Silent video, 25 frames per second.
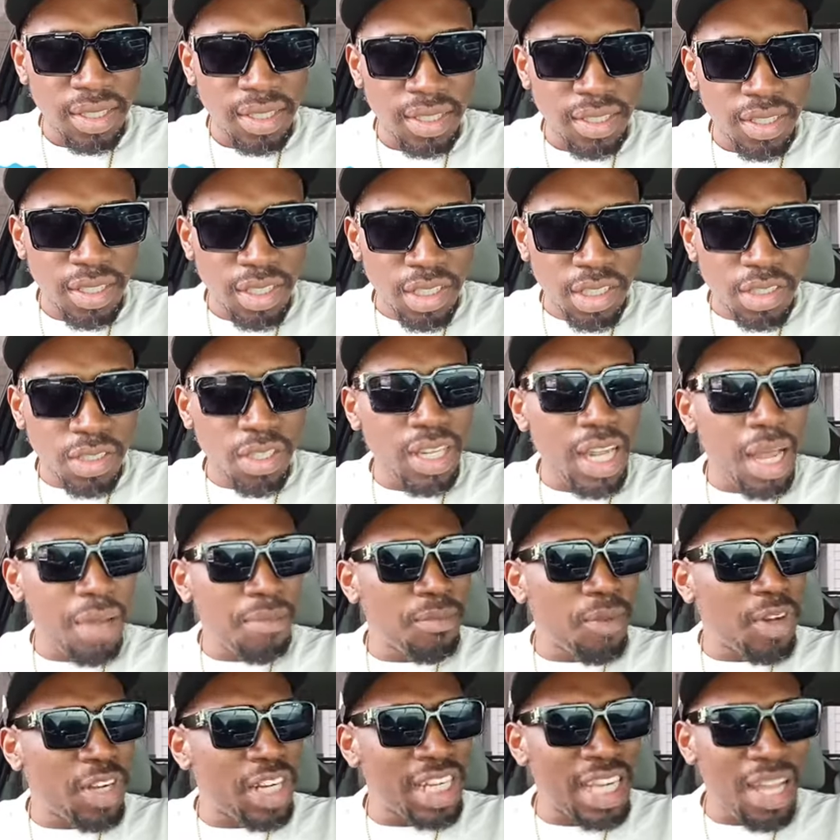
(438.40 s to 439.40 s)
So the
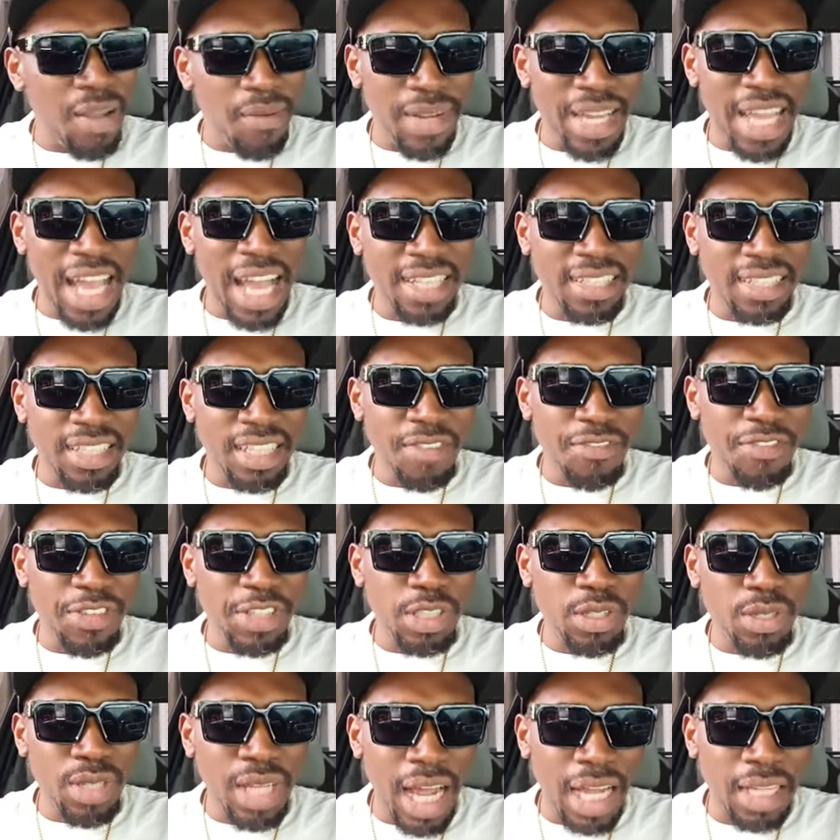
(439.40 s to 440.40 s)
money that we are seeing if you do
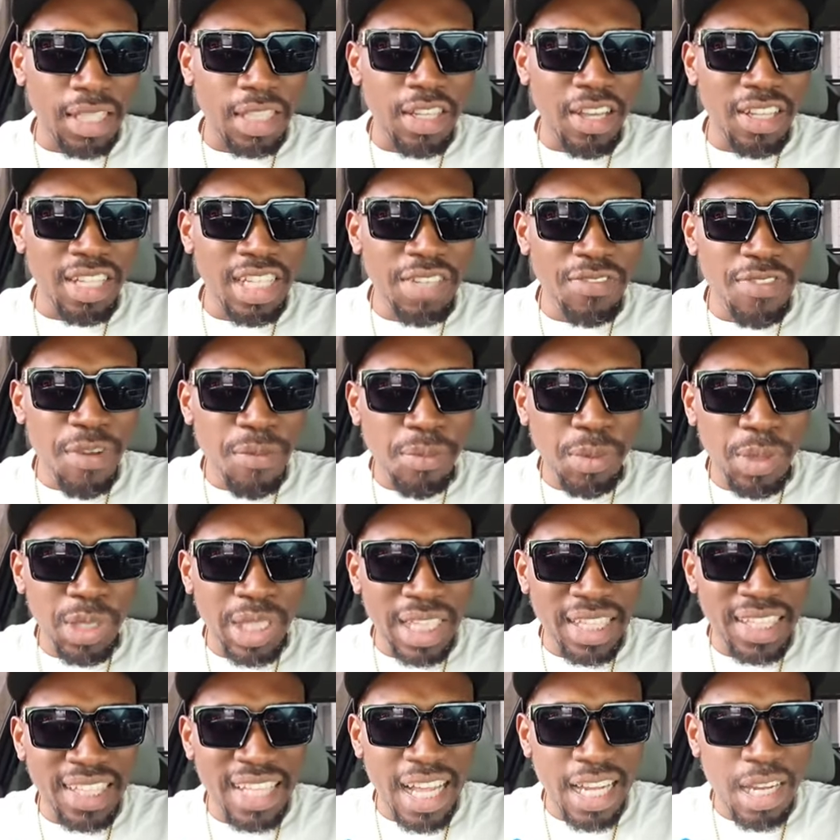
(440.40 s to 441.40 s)
that, you need to put it
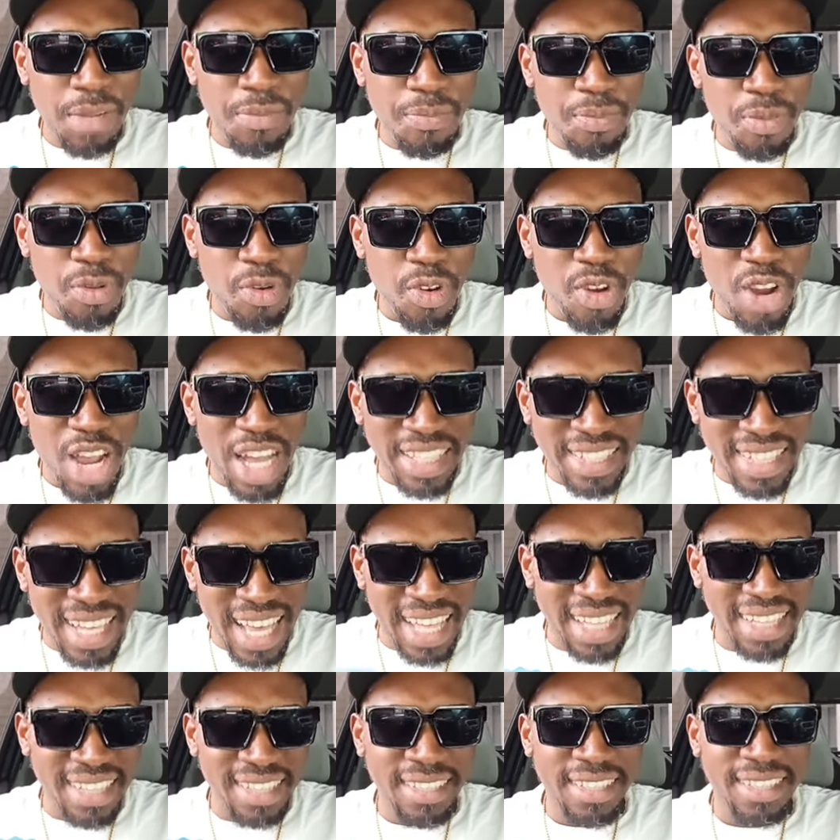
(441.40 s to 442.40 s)
in the
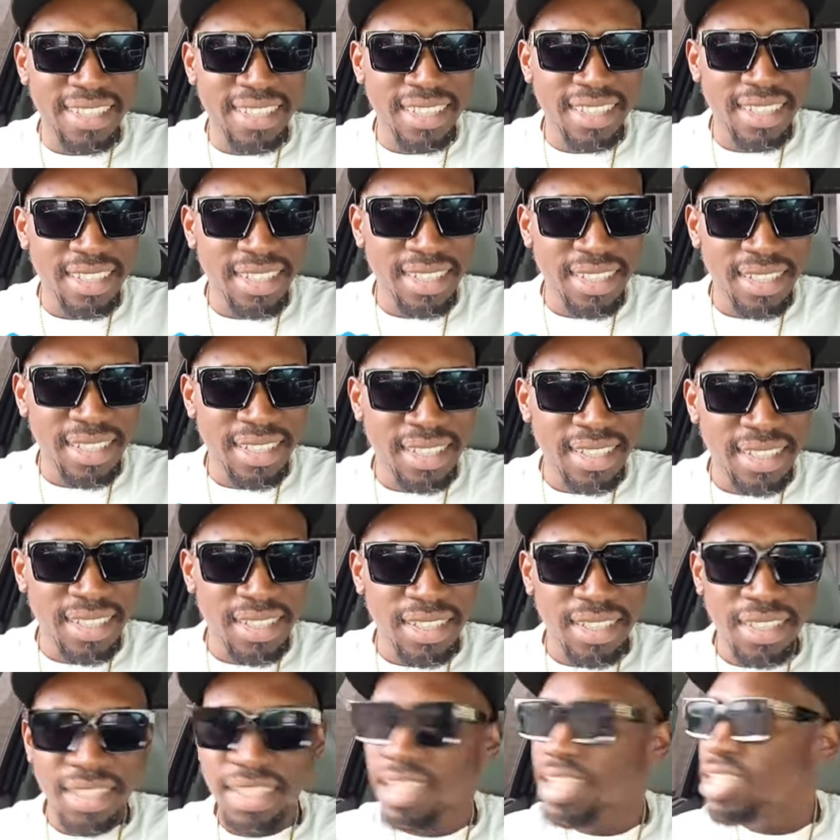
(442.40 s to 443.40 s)
present.
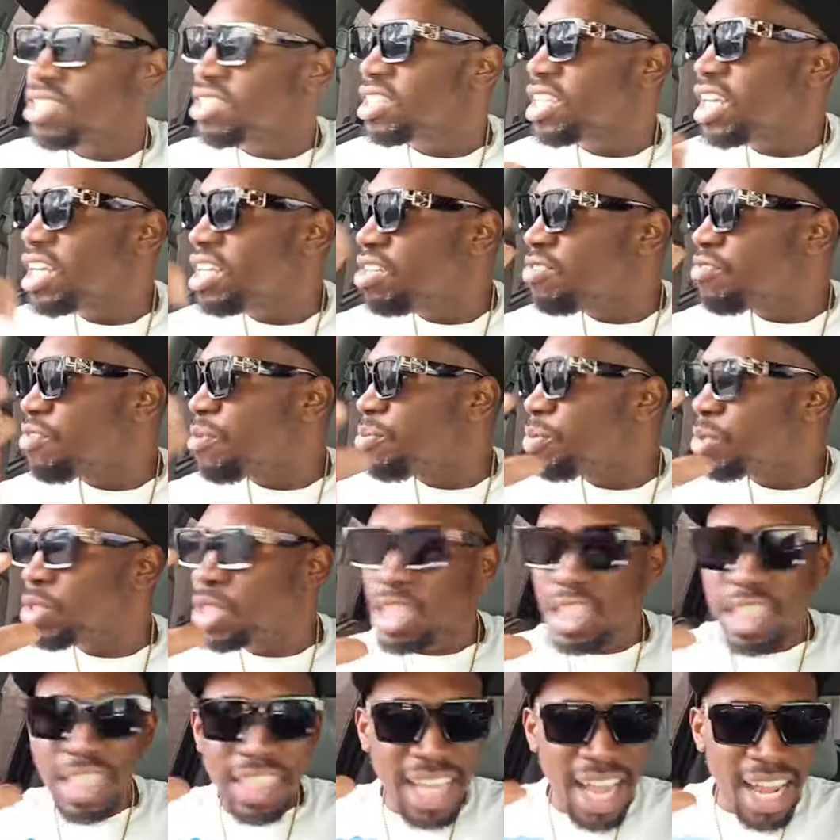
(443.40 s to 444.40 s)
You need to put it
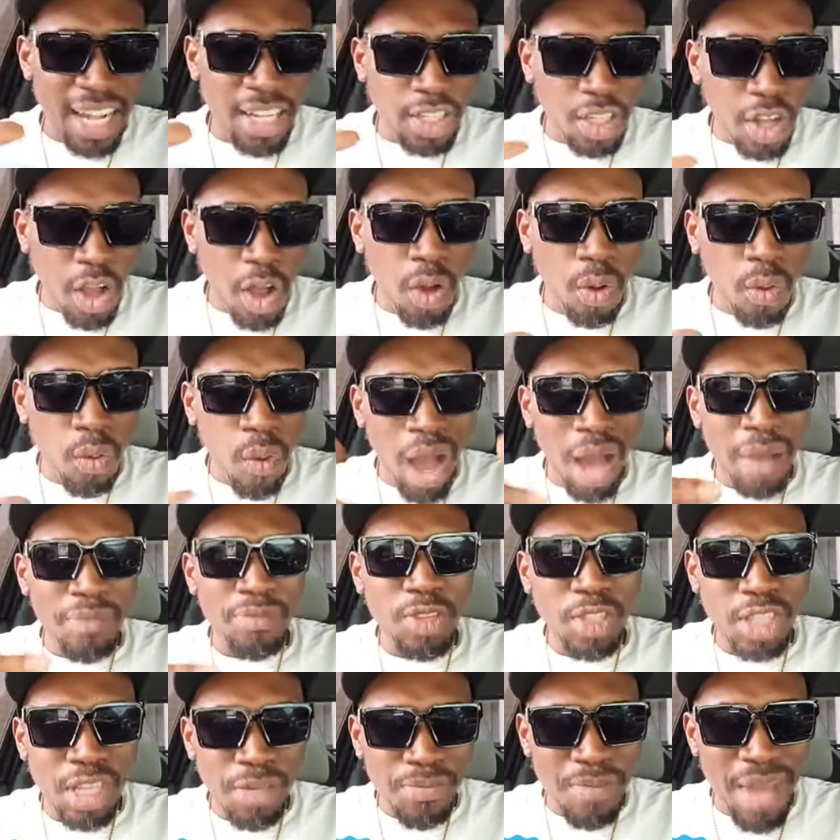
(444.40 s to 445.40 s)
in a now, warm to
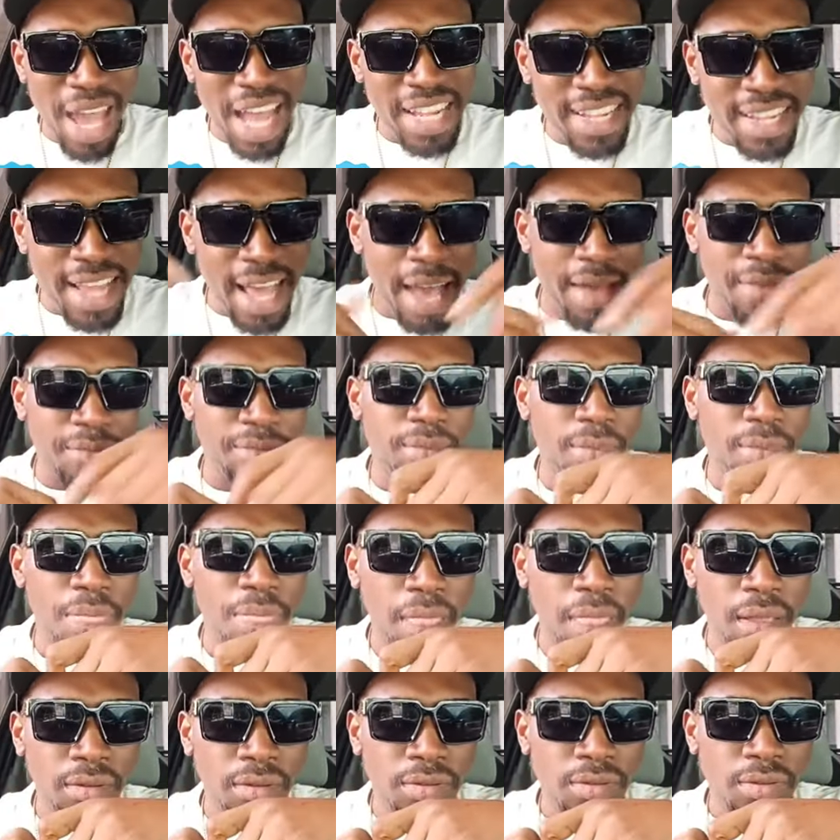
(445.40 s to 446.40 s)
the bed them,
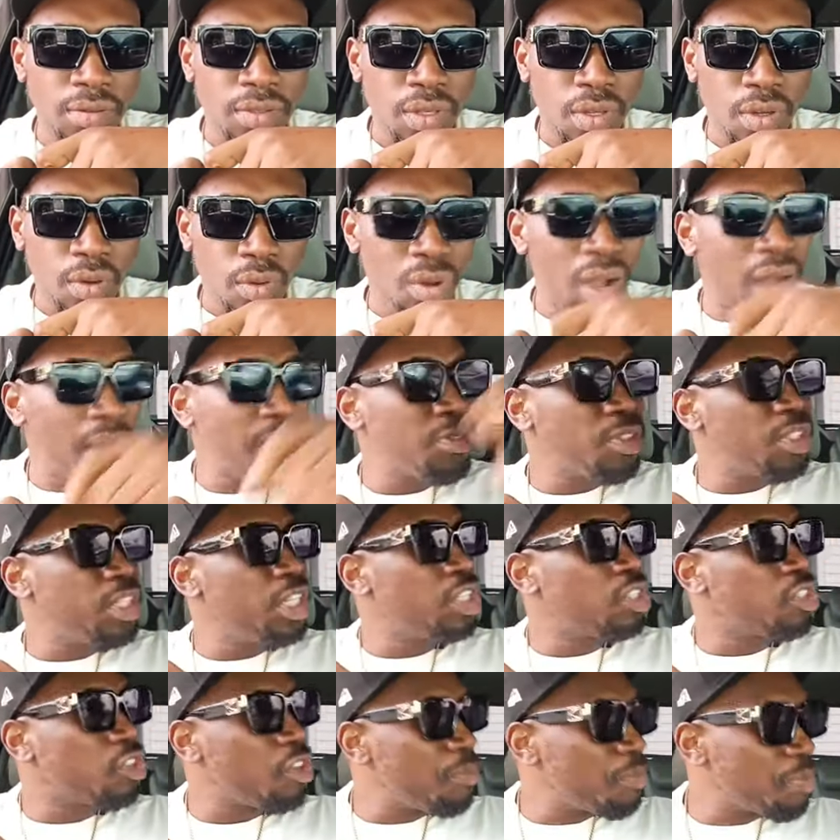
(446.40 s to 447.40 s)
warm to the
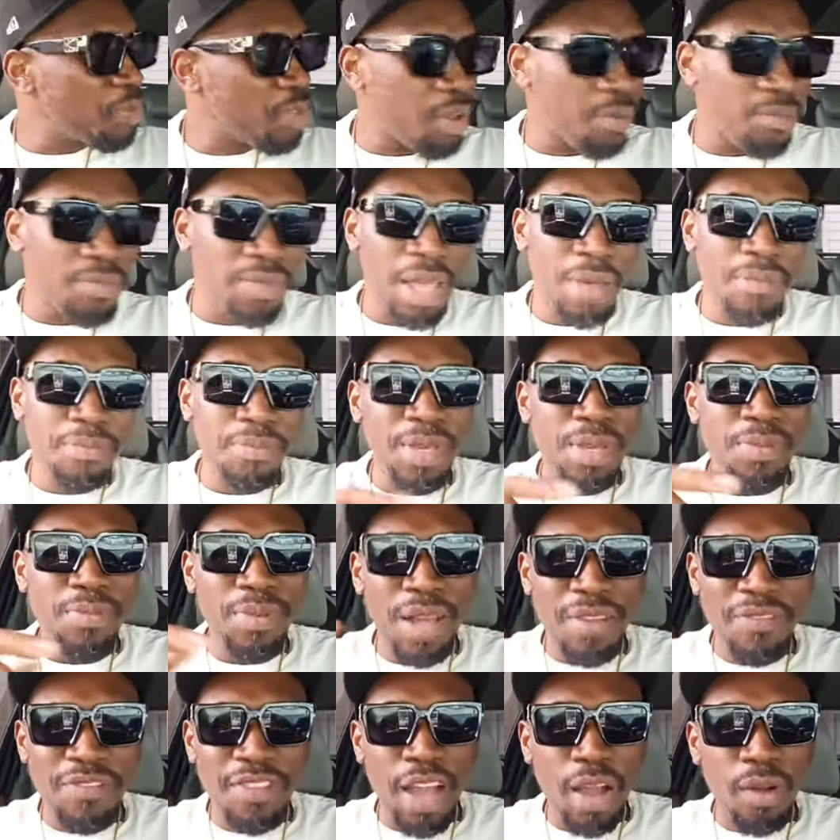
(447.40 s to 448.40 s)
drip something them. People have
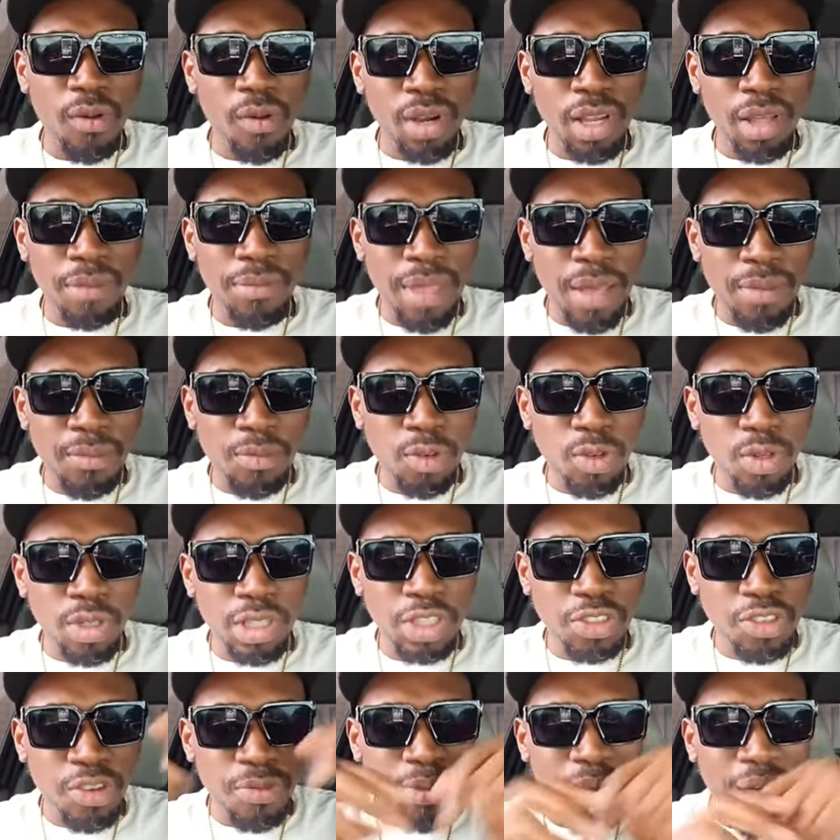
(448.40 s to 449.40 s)
to hold up them own
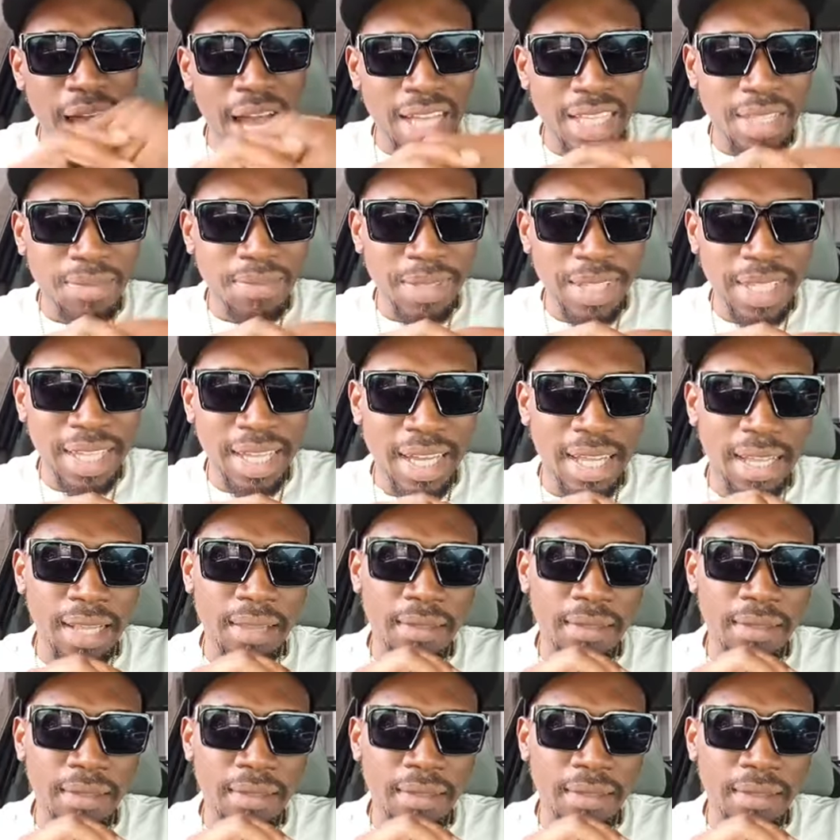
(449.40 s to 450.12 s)
drip at hospital.